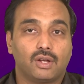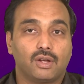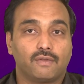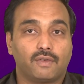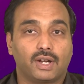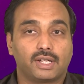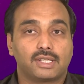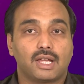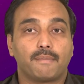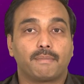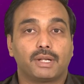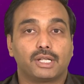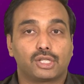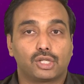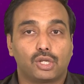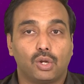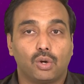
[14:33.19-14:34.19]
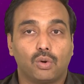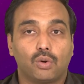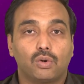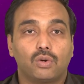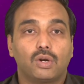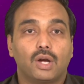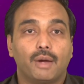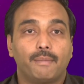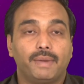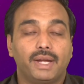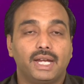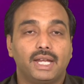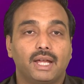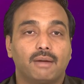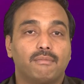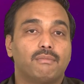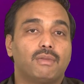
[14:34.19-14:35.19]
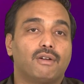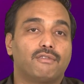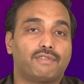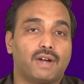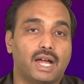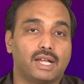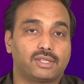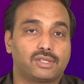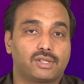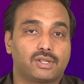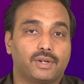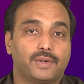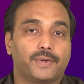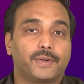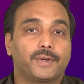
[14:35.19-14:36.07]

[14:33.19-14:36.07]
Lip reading: For example, slow, medium, fast.